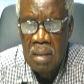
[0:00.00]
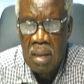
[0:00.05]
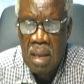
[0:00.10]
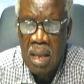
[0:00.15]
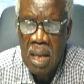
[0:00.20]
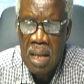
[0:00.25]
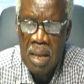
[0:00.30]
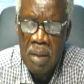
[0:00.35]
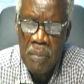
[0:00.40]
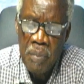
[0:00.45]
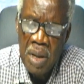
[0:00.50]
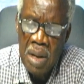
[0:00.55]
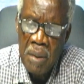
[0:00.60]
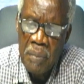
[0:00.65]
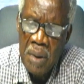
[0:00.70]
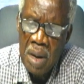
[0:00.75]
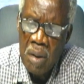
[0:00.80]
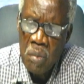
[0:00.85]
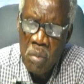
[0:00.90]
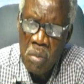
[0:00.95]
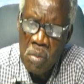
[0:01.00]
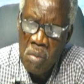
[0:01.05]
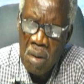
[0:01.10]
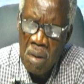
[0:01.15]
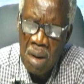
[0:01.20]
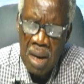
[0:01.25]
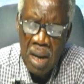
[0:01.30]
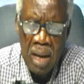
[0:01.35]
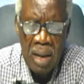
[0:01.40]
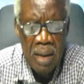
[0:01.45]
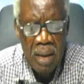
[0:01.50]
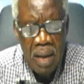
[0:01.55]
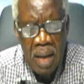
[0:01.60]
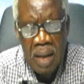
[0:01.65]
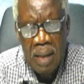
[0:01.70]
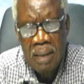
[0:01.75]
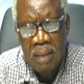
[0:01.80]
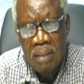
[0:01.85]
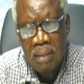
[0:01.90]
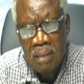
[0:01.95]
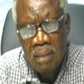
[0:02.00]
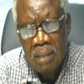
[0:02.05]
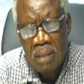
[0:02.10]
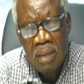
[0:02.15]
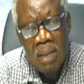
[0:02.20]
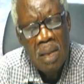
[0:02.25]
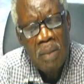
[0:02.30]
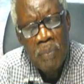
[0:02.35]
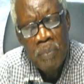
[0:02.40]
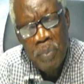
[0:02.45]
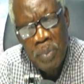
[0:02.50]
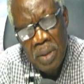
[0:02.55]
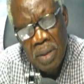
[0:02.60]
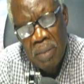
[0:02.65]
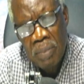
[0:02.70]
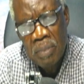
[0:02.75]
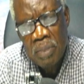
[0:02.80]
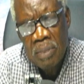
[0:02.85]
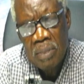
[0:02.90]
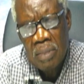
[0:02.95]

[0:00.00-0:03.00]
Any bema won kwala nine. Di ebiem.